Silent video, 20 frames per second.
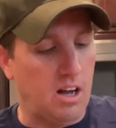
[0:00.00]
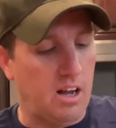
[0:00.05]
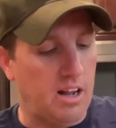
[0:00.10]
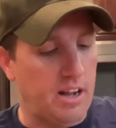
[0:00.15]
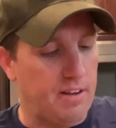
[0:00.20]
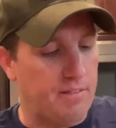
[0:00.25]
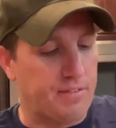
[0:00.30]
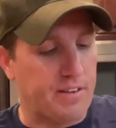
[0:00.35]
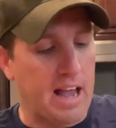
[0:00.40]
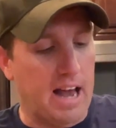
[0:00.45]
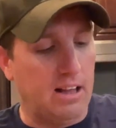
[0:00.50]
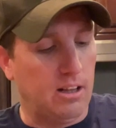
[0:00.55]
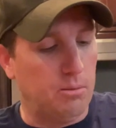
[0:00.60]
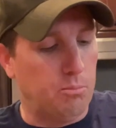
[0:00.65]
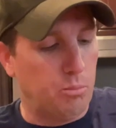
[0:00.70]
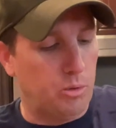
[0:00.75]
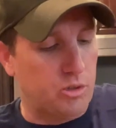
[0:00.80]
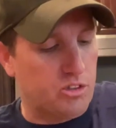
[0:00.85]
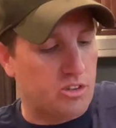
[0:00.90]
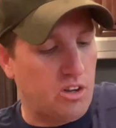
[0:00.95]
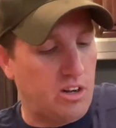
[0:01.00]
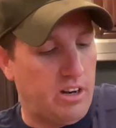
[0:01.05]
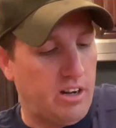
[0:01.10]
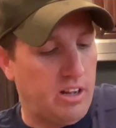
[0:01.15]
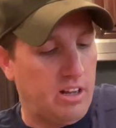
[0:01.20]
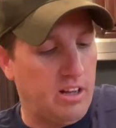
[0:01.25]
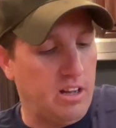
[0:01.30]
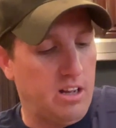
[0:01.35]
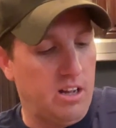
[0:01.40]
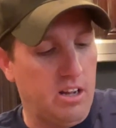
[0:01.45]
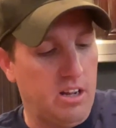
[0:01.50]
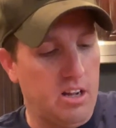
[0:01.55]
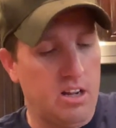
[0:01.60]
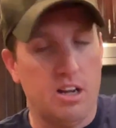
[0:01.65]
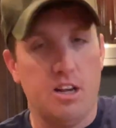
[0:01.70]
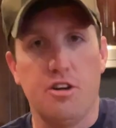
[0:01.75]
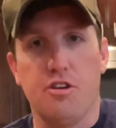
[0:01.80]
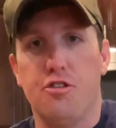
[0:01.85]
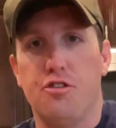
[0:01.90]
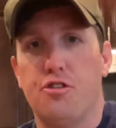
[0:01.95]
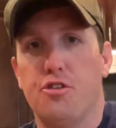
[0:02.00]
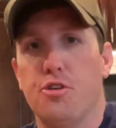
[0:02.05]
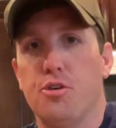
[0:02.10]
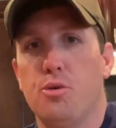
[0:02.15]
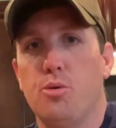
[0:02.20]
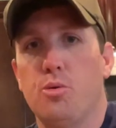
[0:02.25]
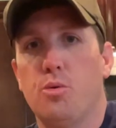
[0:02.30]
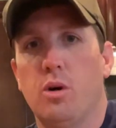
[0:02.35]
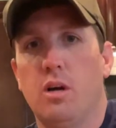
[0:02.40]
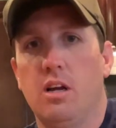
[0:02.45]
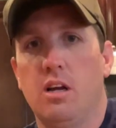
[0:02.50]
if Callum was gonna do